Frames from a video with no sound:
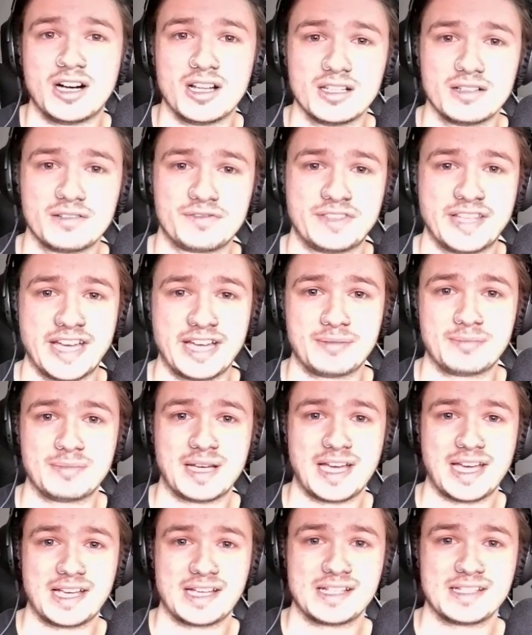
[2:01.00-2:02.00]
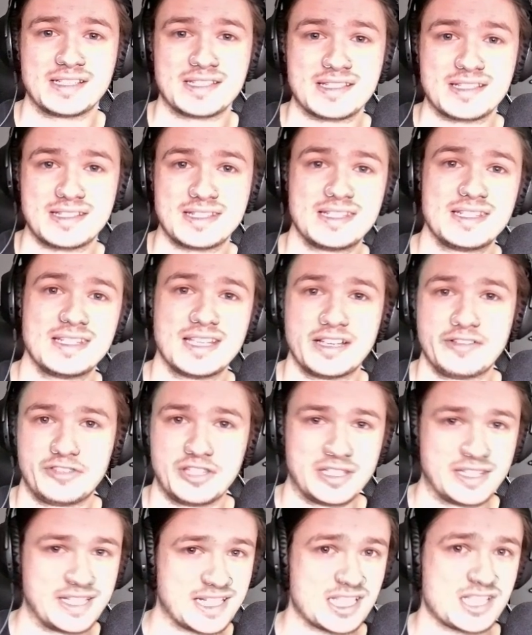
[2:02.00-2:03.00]
of them and see if the
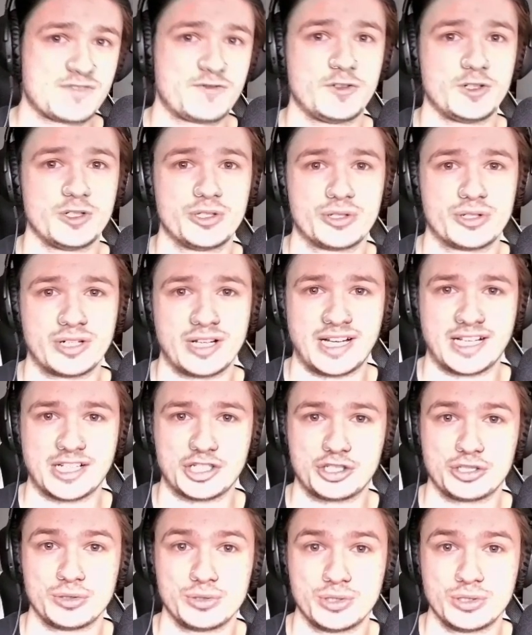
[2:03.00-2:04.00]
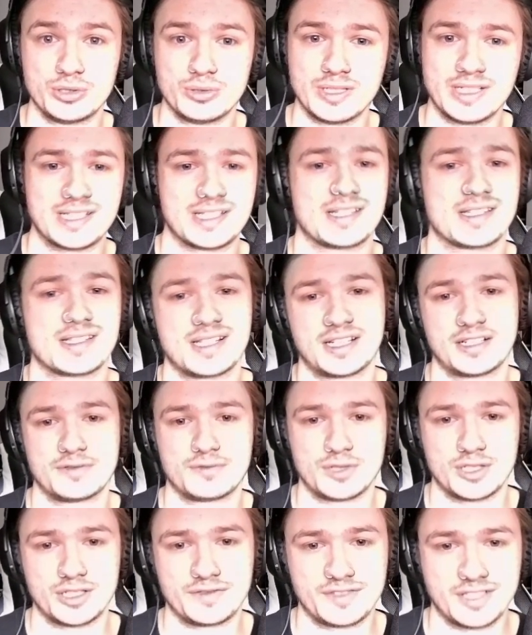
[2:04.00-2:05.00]
next folder I show you is inside of
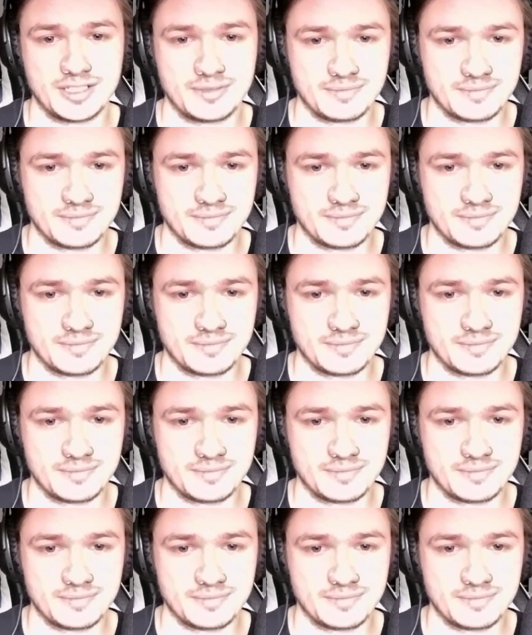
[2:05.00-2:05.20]
one of them.